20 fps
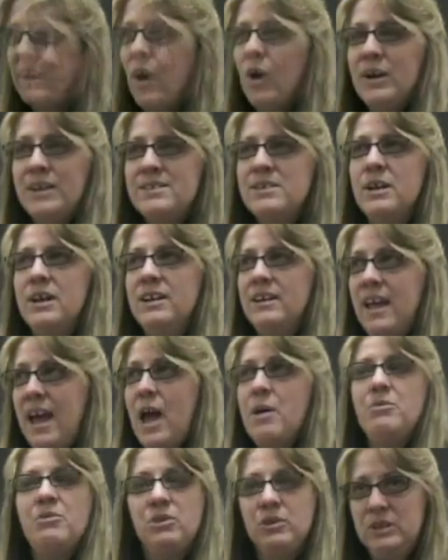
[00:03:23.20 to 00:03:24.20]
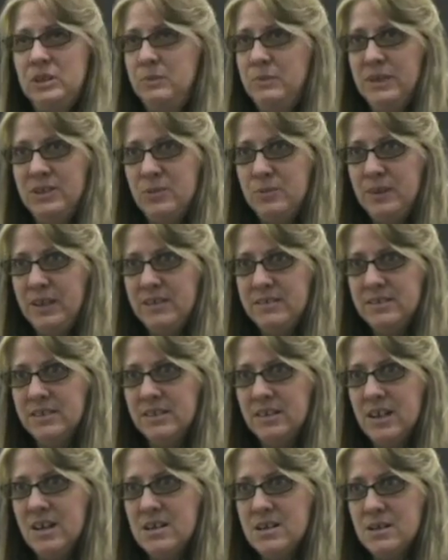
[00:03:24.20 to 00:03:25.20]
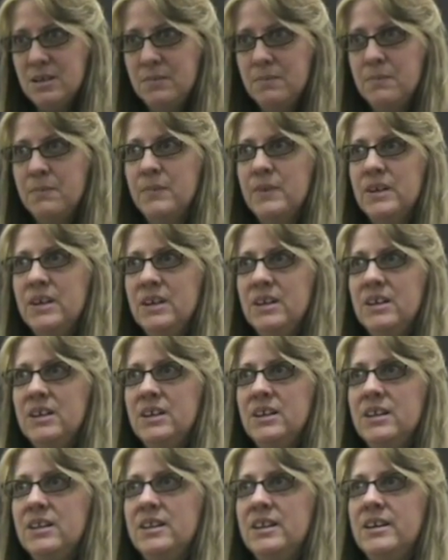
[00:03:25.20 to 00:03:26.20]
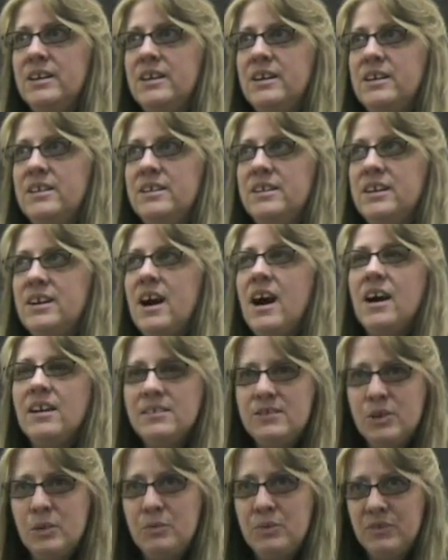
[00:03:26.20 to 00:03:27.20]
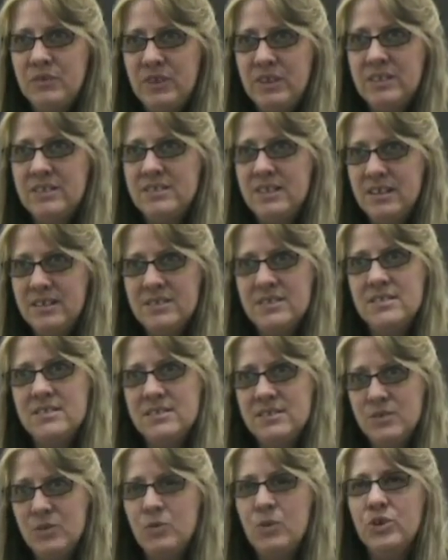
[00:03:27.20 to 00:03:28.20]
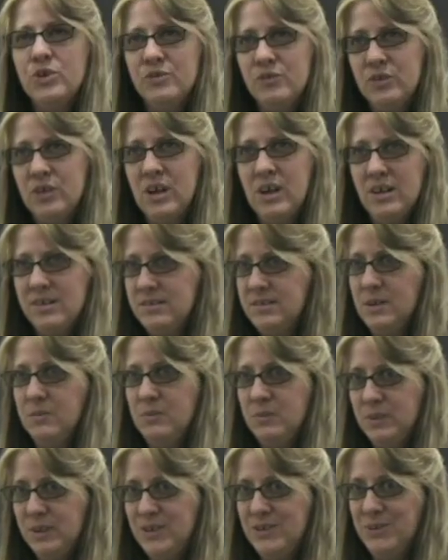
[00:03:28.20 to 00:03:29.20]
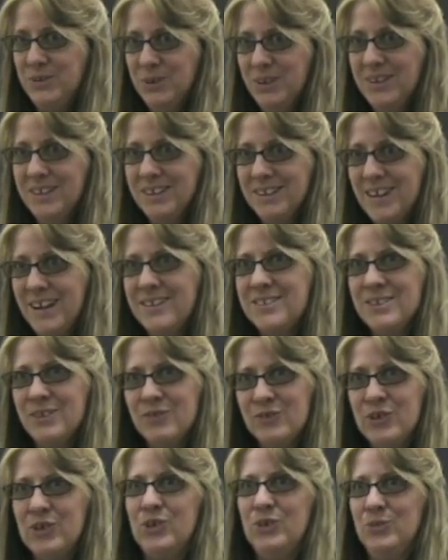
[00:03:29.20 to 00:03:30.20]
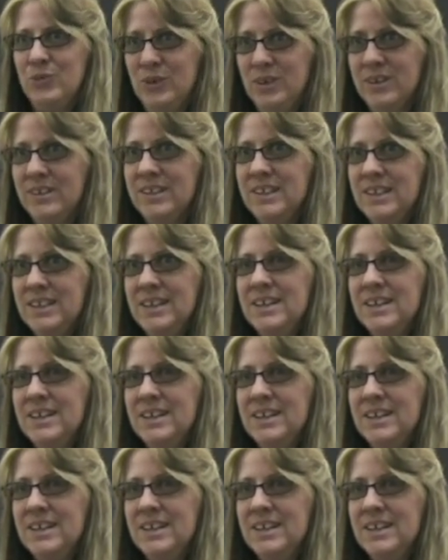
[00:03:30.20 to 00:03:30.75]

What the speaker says: Oh, it's absolutely a mixed blessing. The concept of consensus is a wonderful concept, but it's really a difficult one.